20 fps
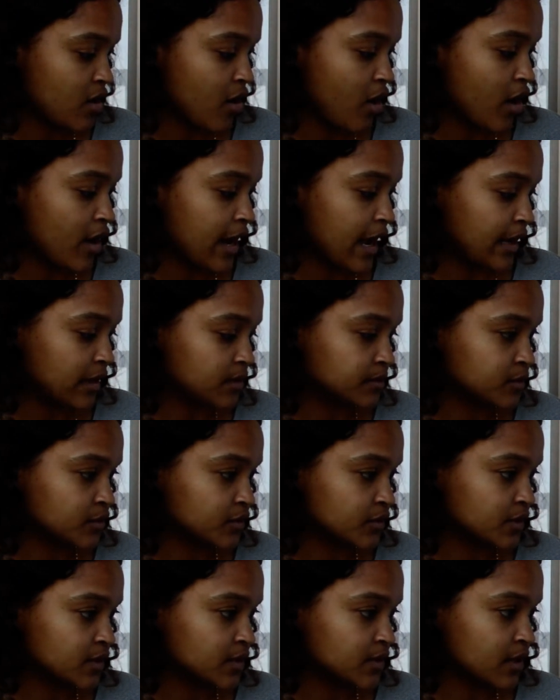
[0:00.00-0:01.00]
our
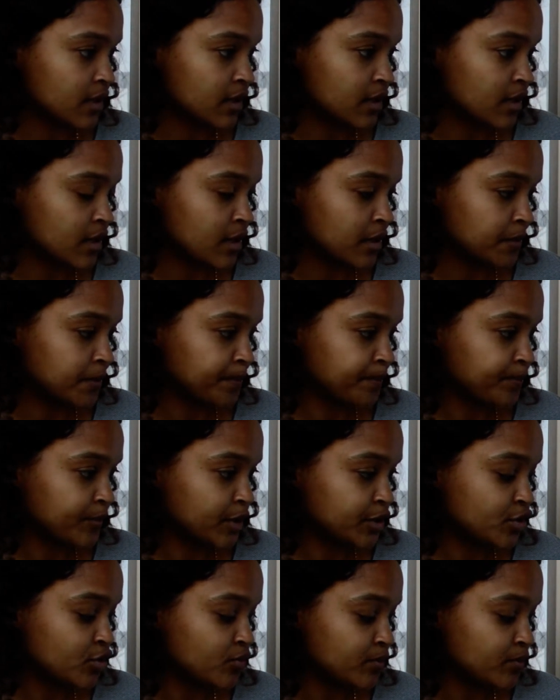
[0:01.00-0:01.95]
animals, the two